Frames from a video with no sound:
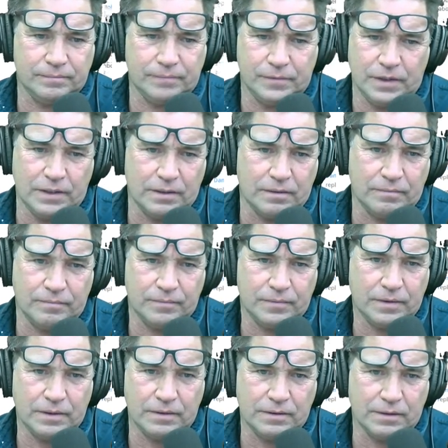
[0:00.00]
you know,
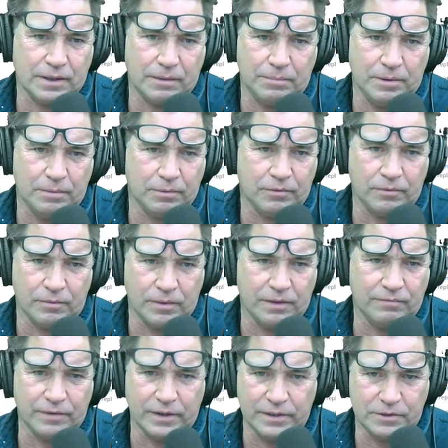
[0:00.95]
there's a lot of people throwing
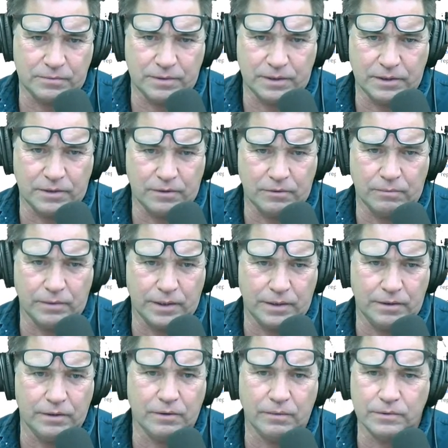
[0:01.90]
advice around that don't really
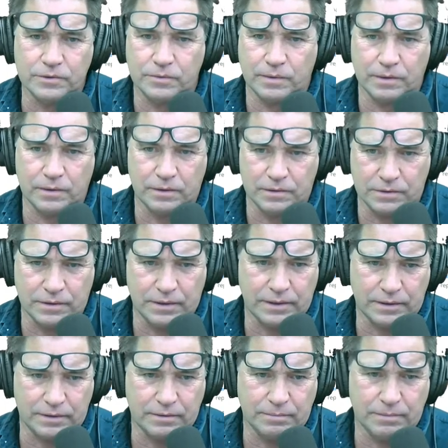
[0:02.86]
know is what it looks
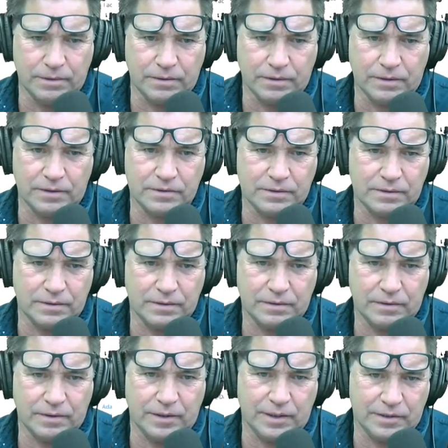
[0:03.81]
like. To be honest,
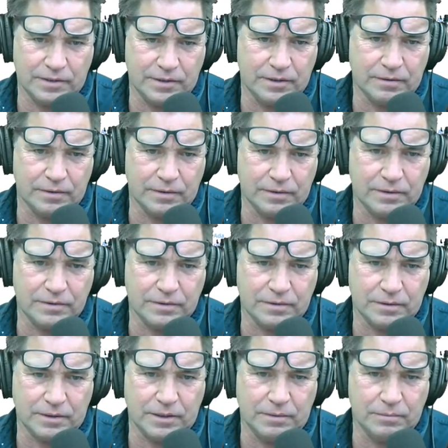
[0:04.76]
at least here it does.
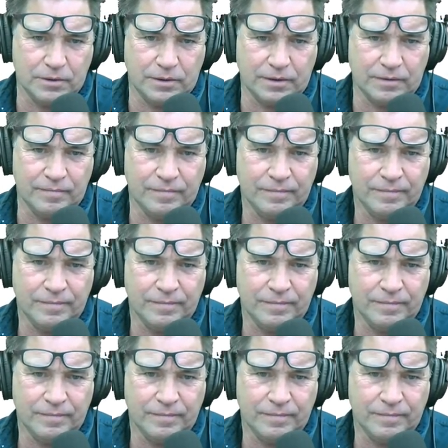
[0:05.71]
I'll keep looking.